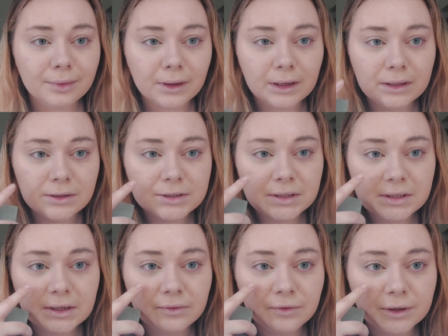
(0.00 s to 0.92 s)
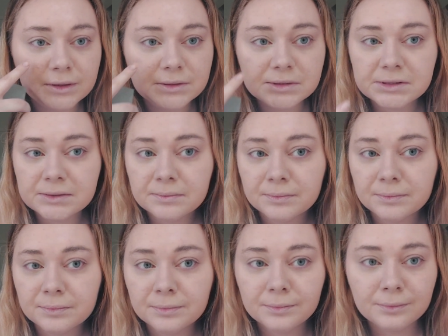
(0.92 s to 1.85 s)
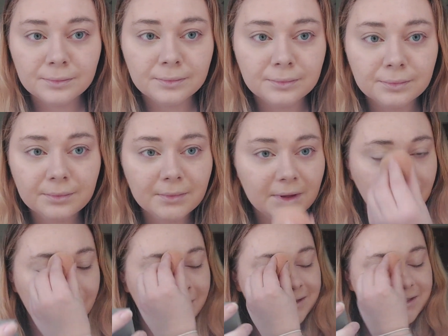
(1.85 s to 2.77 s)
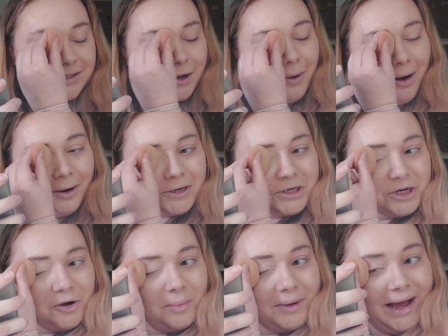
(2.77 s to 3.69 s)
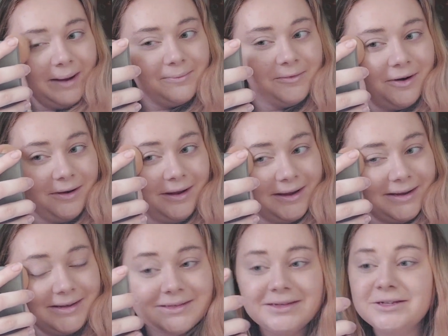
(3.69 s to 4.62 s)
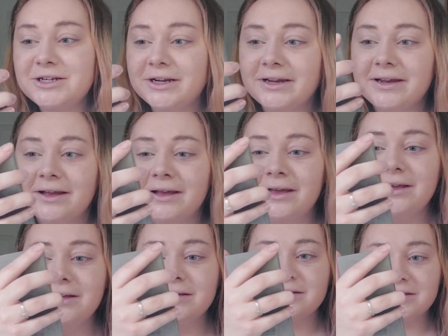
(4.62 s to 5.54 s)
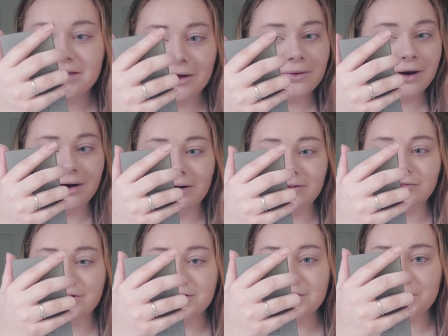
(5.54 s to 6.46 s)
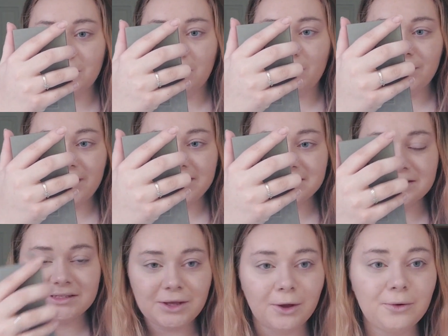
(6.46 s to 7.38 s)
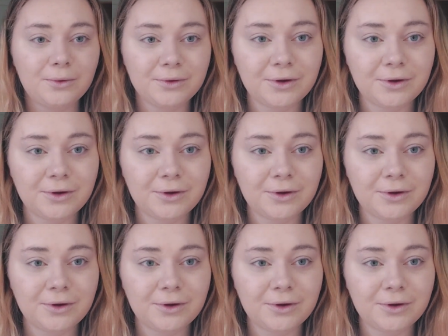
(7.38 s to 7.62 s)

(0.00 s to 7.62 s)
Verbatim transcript: Can you see the difference? Oh, it's so hard to show up on camera. Like, it's literally so hard for it to show up, but that is so